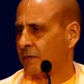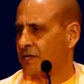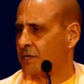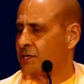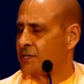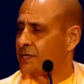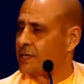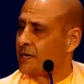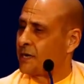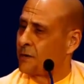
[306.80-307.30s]
We
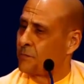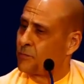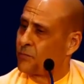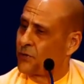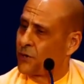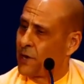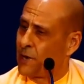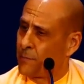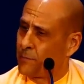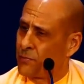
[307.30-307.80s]
see our
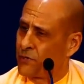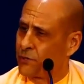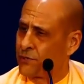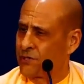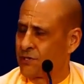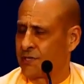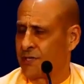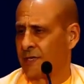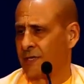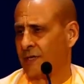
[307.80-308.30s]

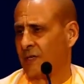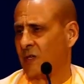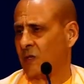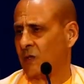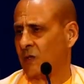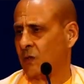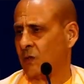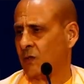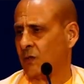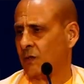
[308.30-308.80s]
property,
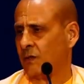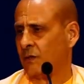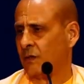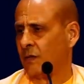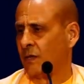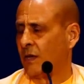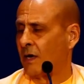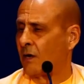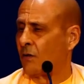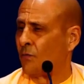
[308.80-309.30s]

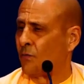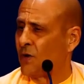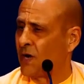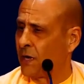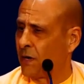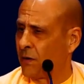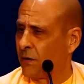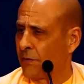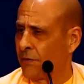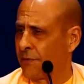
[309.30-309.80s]
our
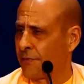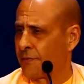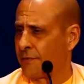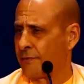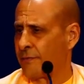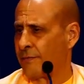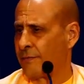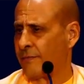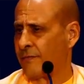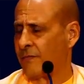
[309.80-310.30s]
wealth,
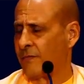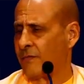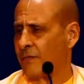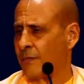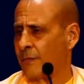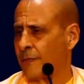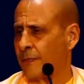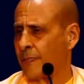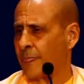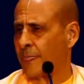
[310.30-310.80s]

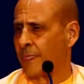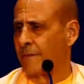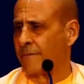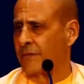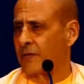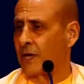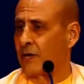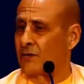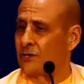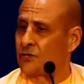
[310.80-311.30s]

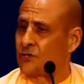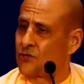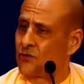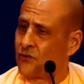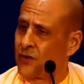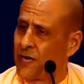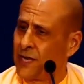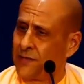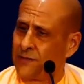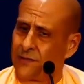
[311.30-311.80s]
our
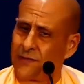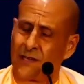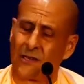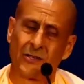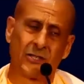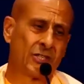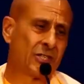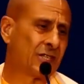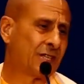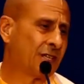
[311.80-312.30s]
strength,
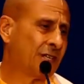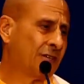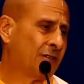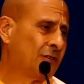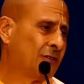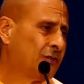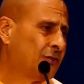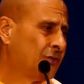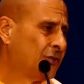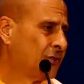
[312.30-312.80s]
our
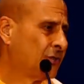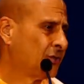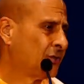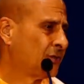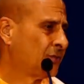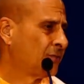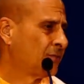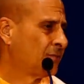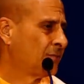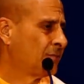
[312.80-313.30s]

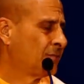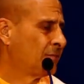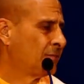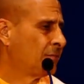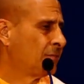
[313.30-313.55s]
skills,